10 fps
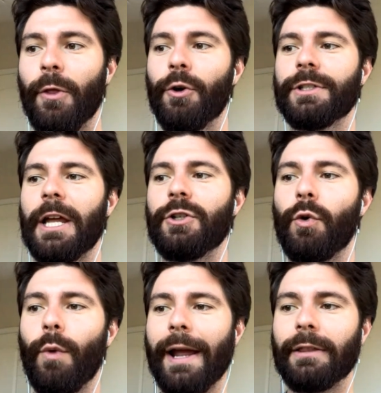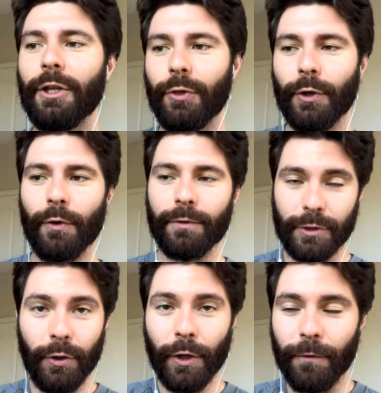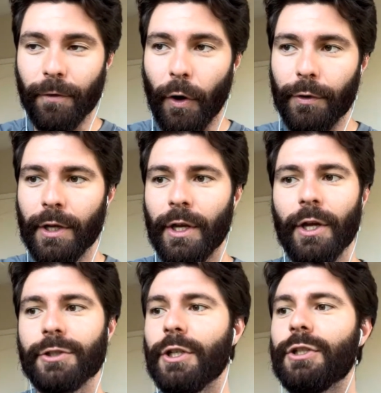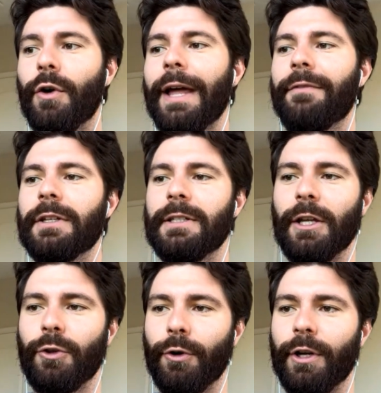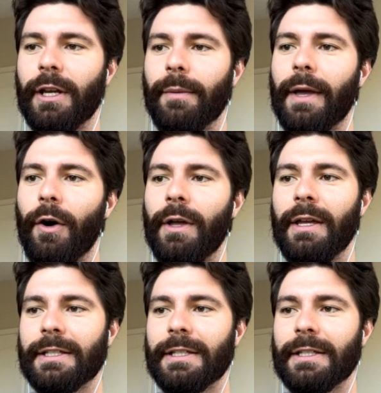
They're set directly through your, to your phone so you don't have to dig through your email.